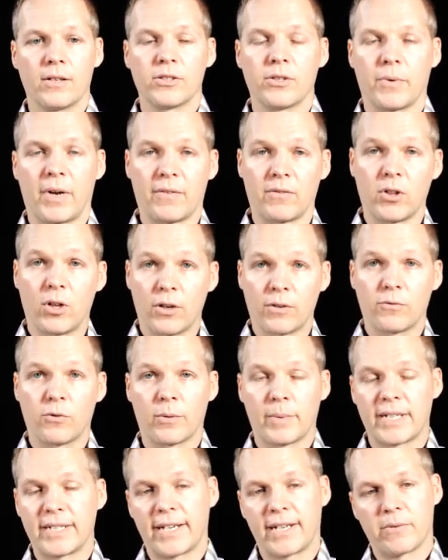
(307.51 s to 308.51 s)
So we have long
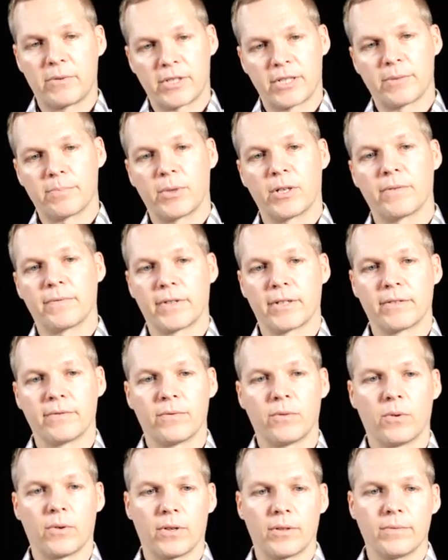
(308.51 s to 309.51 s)
format data, which is perfect
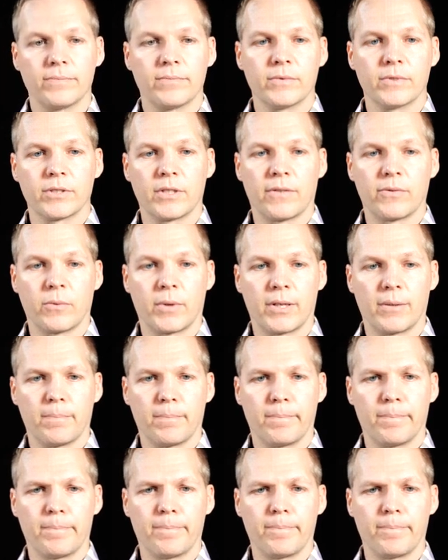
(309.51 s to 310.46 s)
for software.